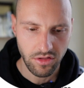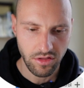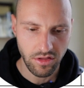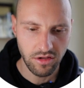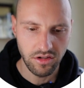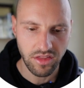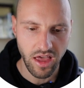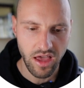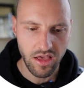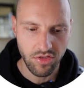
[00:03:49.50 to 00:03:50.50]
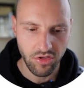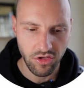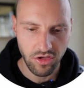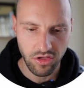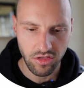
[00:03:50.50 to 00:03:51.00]
and it ends
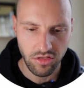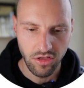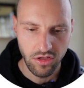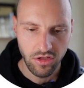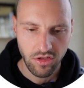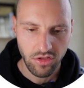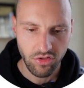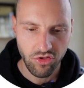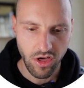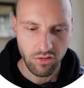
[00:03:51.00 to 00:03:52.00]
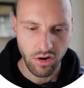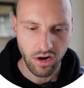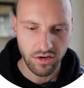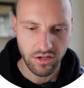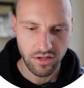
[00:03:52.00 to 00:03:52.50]
in
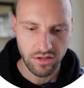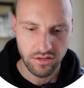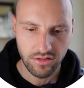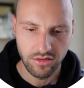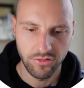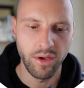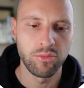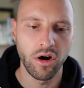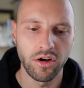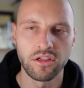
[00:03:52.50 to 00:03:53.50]
January, February.